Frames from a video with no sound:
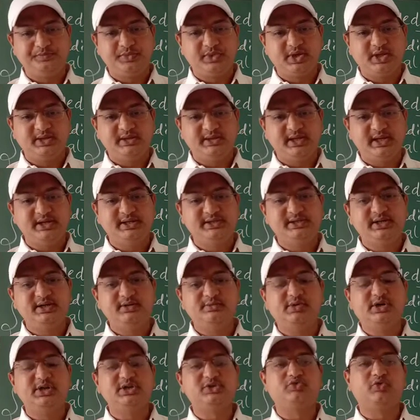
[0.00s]
There isn't
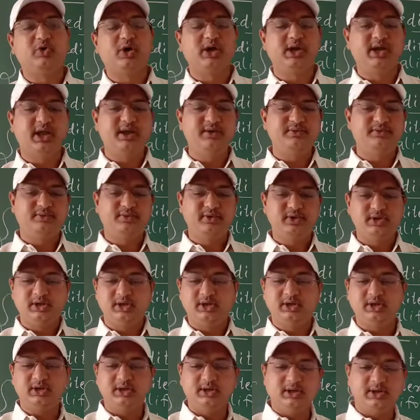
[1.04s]
much wildlife
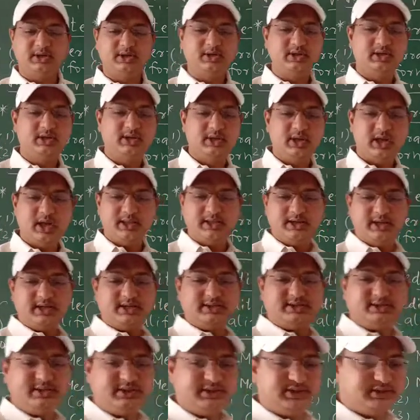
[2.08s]
here. And the next
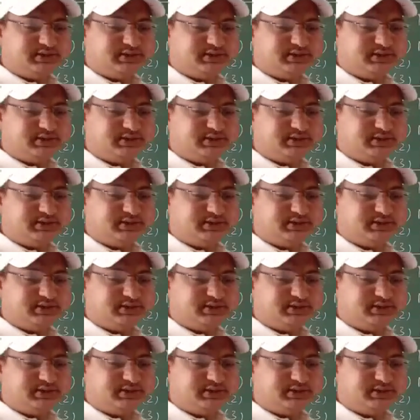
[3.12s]
series is